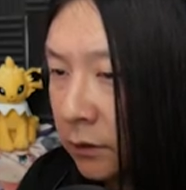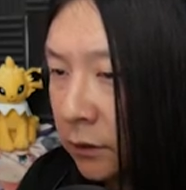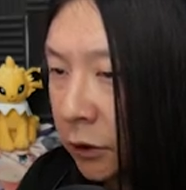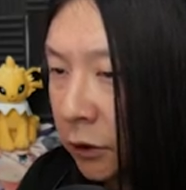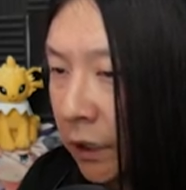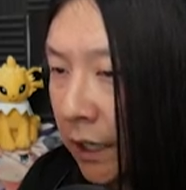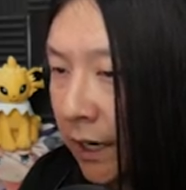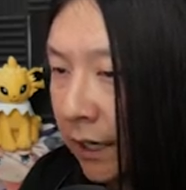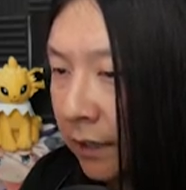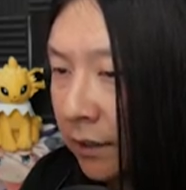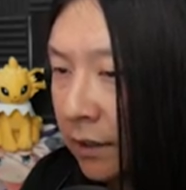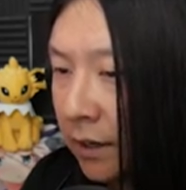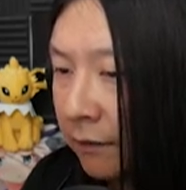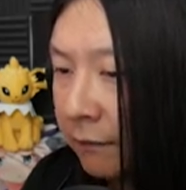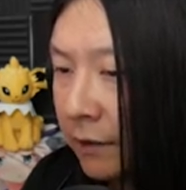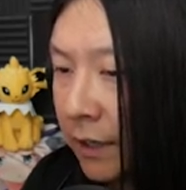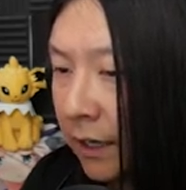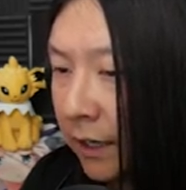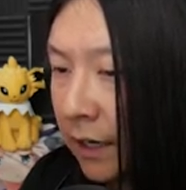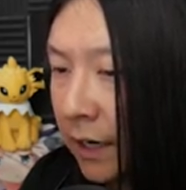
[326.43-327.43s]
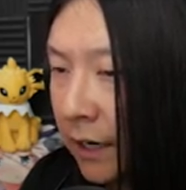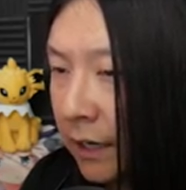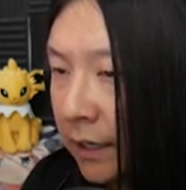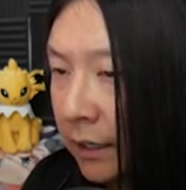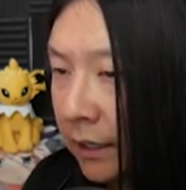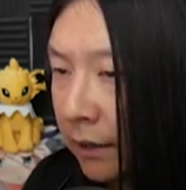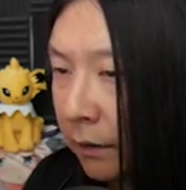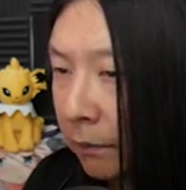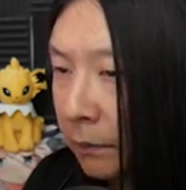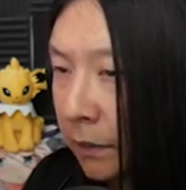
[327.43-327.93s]
jackknifed that guy
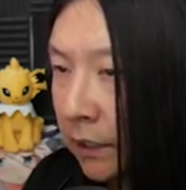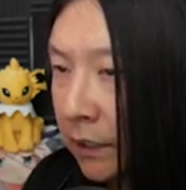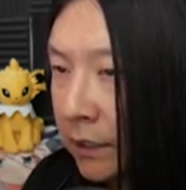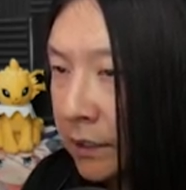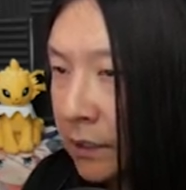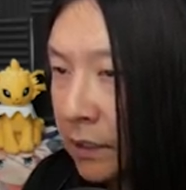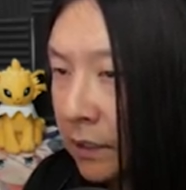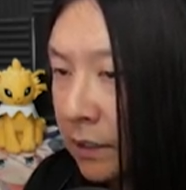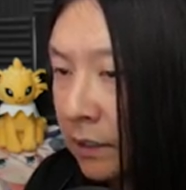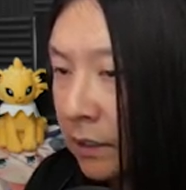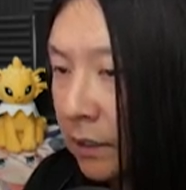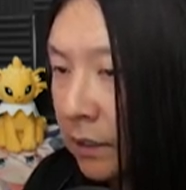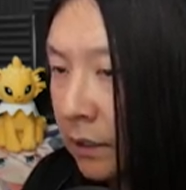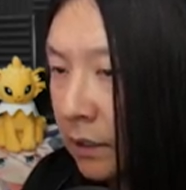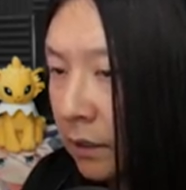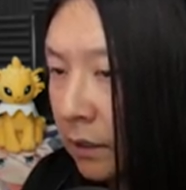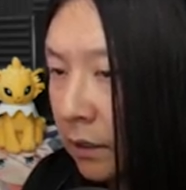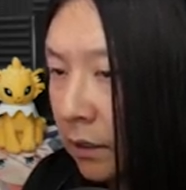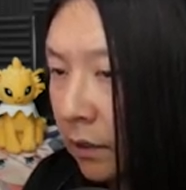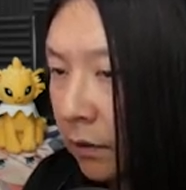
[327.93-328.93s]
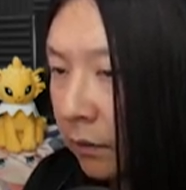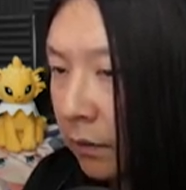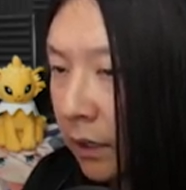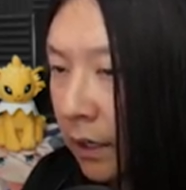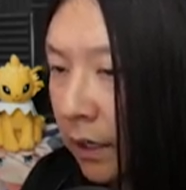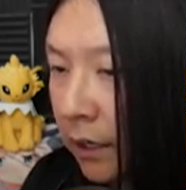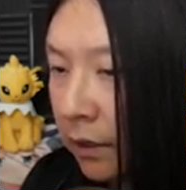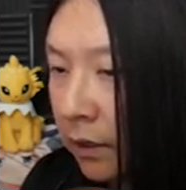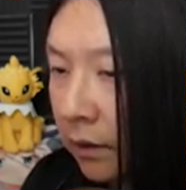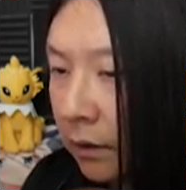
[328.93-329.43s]
in there. Please.
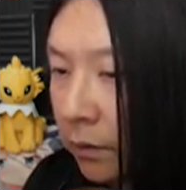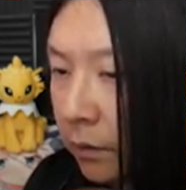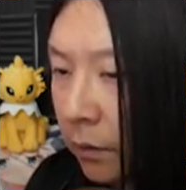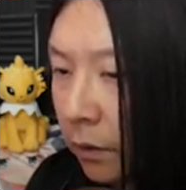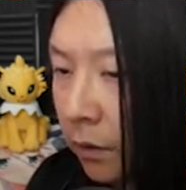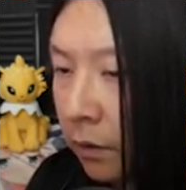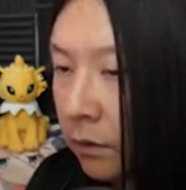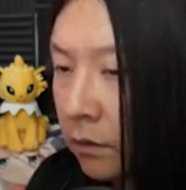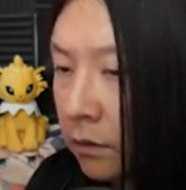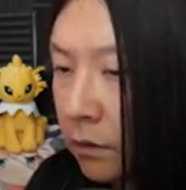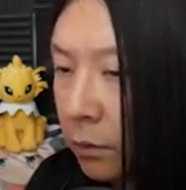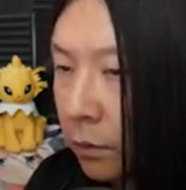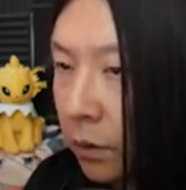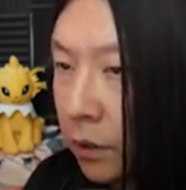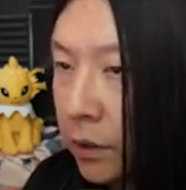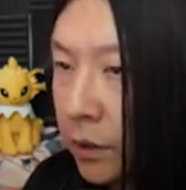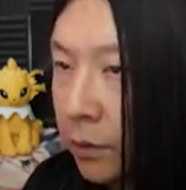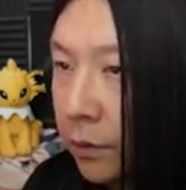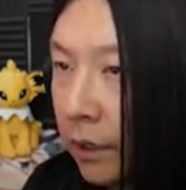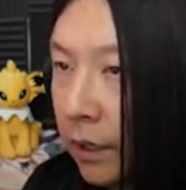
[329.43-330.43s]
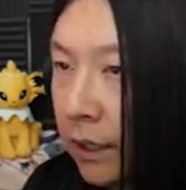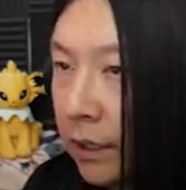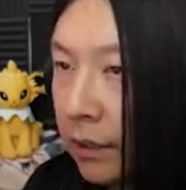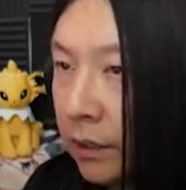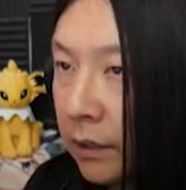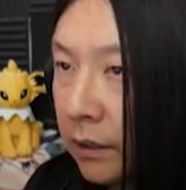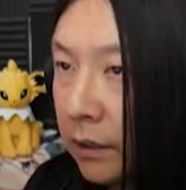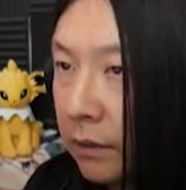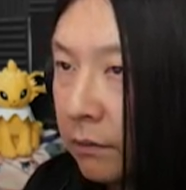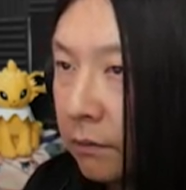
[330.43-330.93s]
Okay, we're doing it.
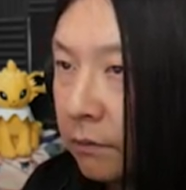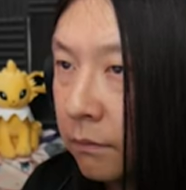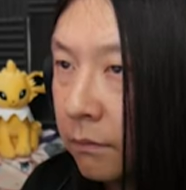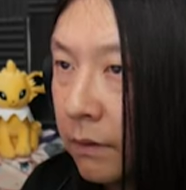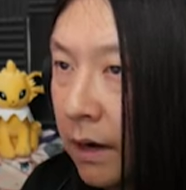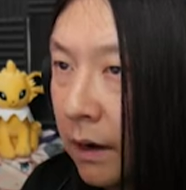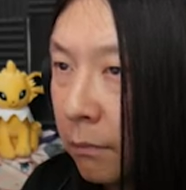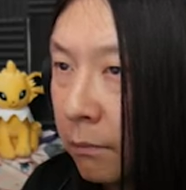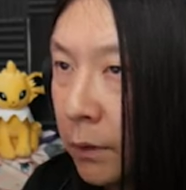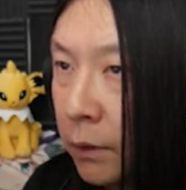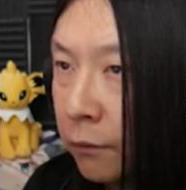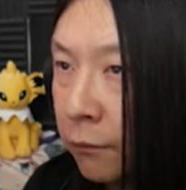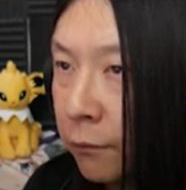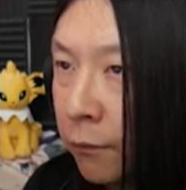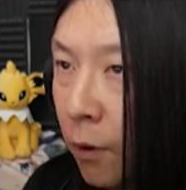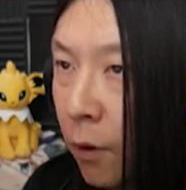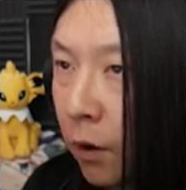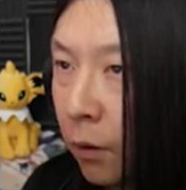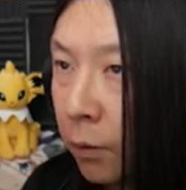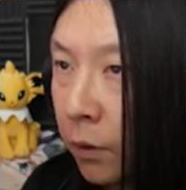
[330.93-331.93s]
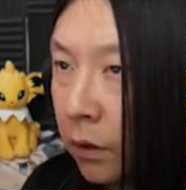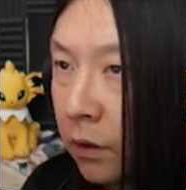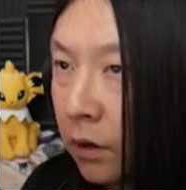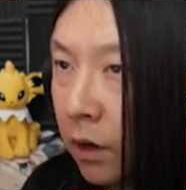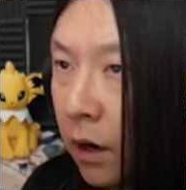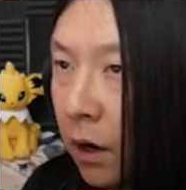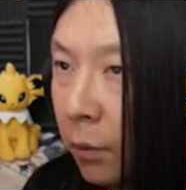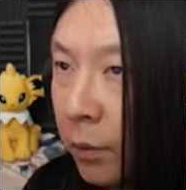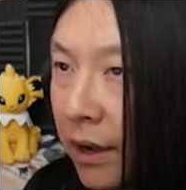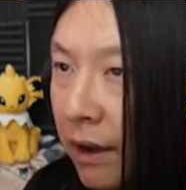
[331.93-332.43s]
Now move forward.
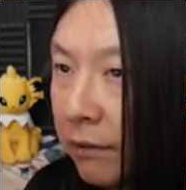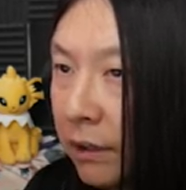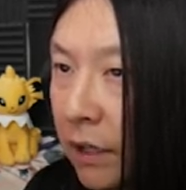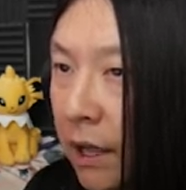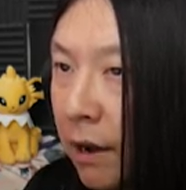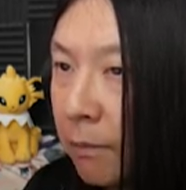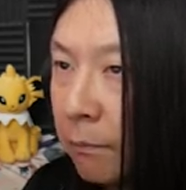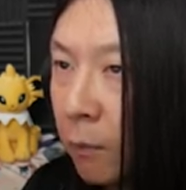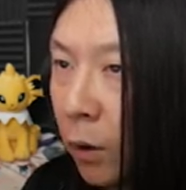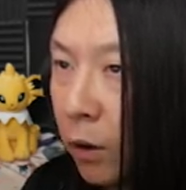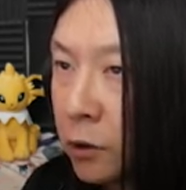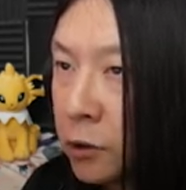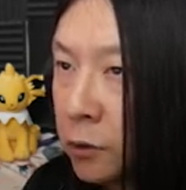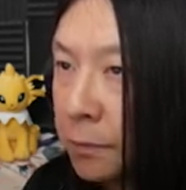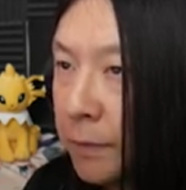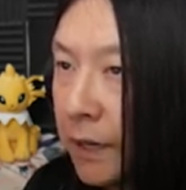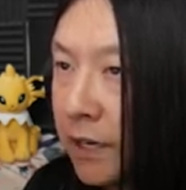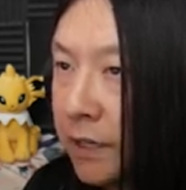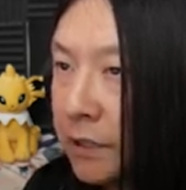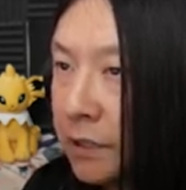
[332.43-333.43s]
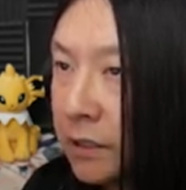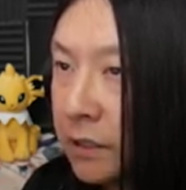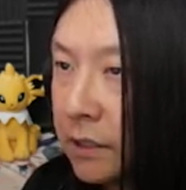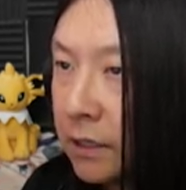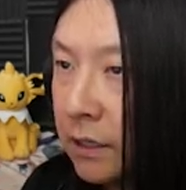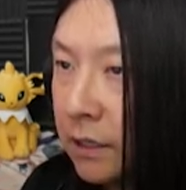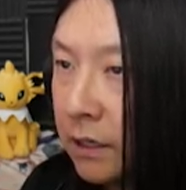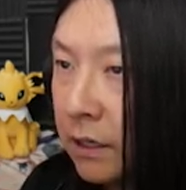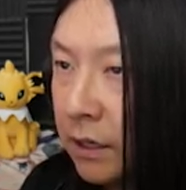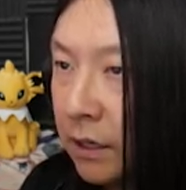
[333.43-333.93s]
Oh, we have a lot more space
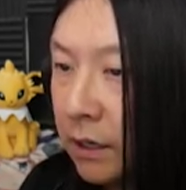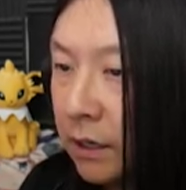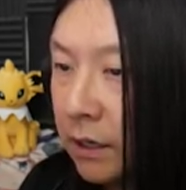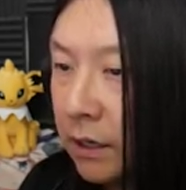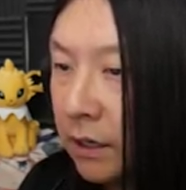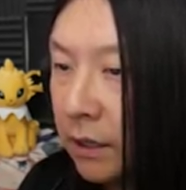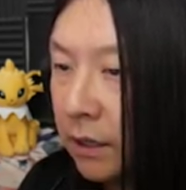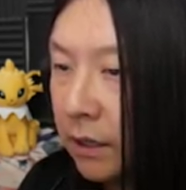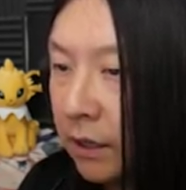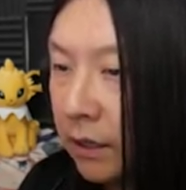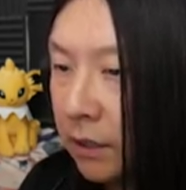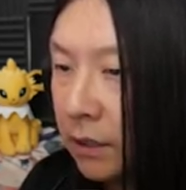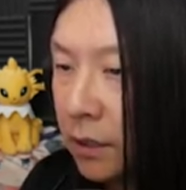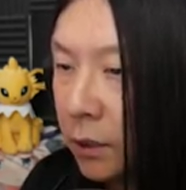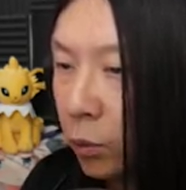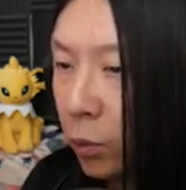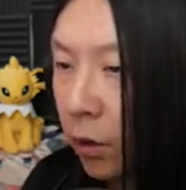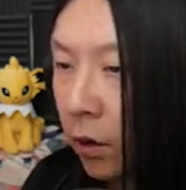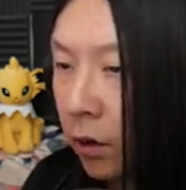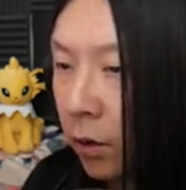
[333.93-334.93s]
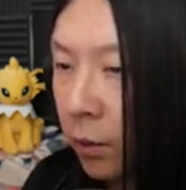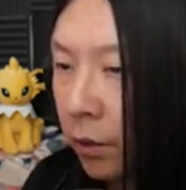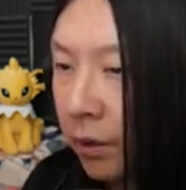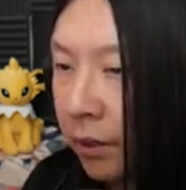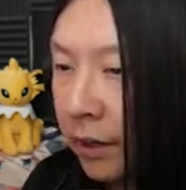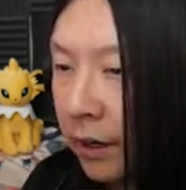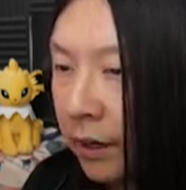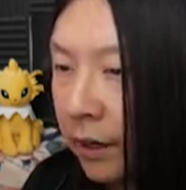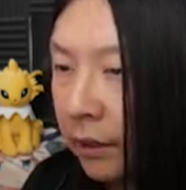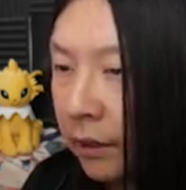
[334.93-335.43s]
to work
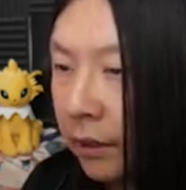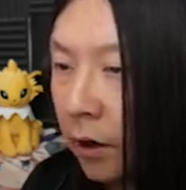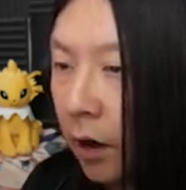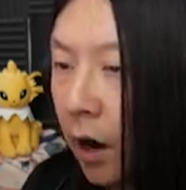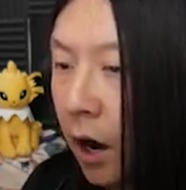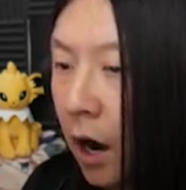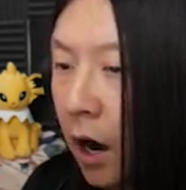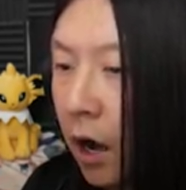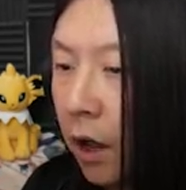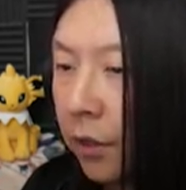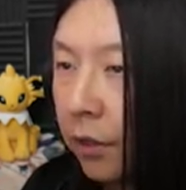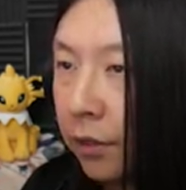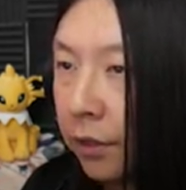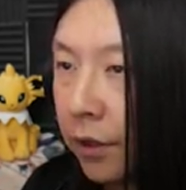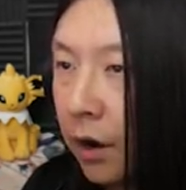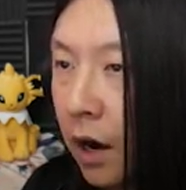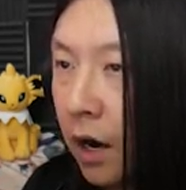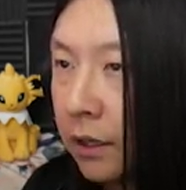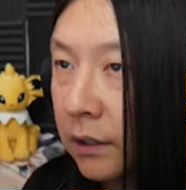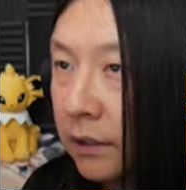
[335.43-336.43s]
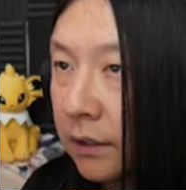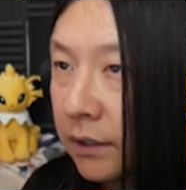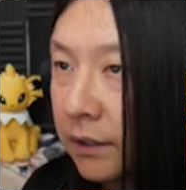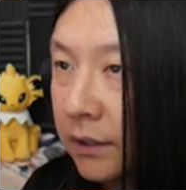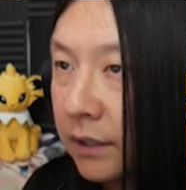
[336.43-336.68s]
with than I thought.